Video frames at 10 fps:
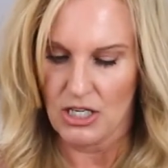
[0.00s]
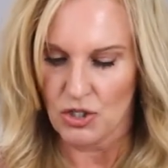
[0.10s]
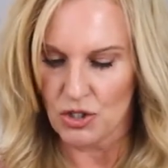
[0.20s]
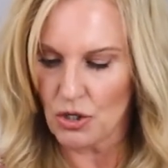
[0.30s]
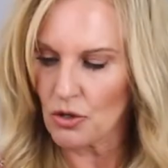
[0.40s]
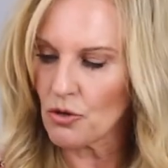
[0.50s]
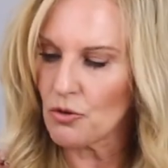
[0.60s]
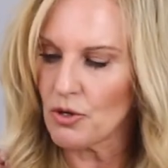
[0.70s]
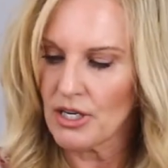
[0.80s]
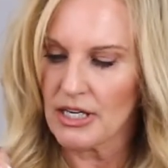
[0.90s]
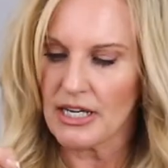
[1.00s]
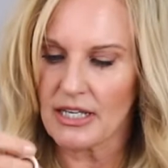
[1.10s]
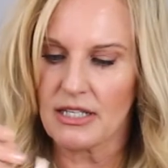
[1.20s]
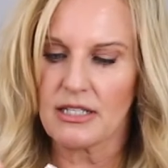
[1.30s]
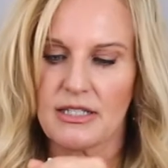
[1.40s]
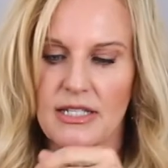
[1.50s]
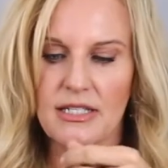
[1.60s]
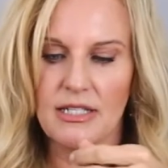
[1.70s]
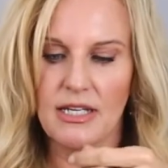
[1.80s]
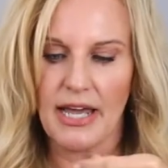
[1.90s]
So it
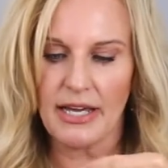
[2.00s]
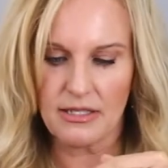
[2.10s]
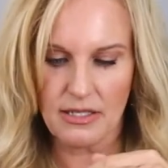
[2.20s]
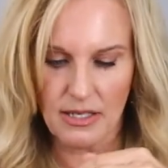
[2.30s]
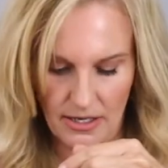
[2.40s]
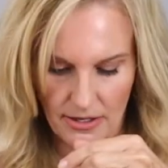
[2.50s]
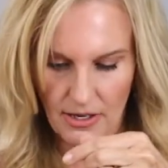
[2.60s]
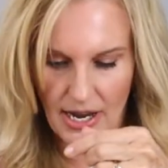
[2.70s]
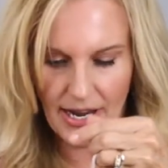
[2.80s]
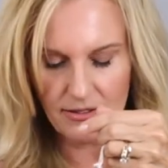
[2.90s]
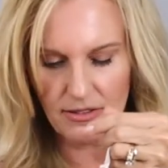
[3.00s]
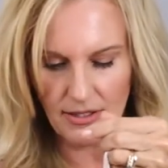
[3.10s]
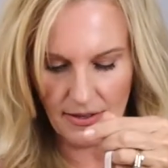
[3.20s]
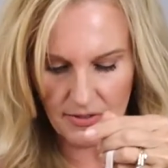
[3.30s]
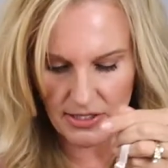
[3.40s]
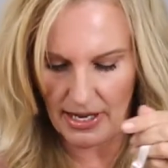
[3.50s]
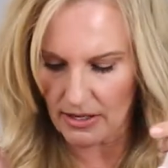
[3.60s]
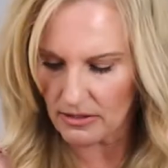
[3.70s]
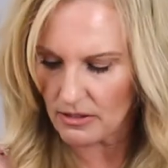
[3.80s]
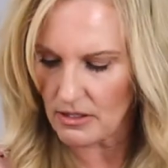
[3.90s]
disconnects here. I still have the
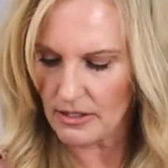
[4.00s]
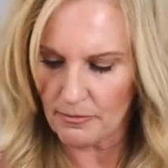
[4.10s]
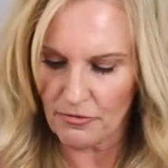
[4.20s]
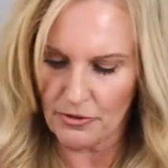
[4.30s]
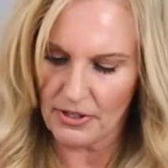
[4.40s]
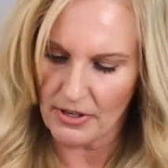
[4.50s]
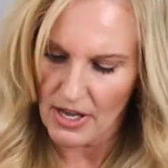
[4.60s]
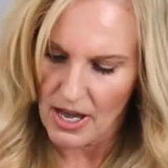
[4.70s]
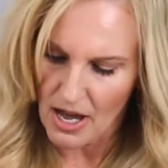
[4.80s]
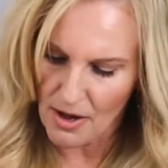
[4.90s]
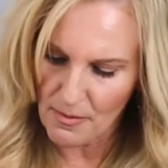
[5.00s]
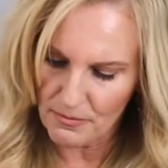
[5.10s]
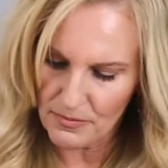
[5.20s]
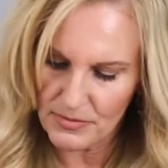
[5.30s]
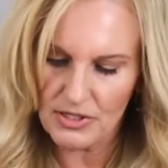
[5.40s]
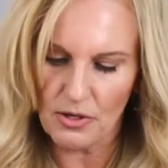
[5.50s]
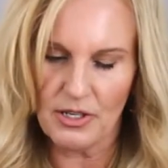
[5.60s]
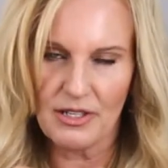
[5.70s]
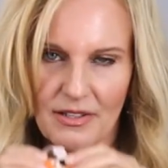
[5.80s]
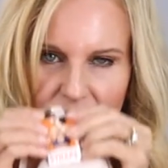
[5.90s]
tags on them for you. So
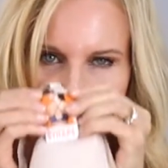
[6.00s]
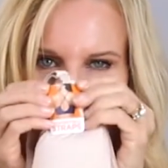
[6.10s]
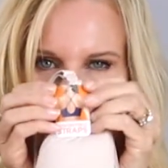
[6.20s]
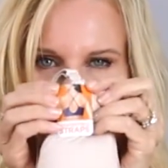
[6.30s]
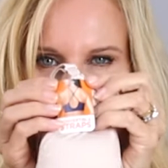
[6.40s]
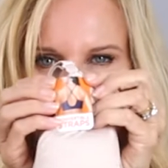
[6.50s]
that's kind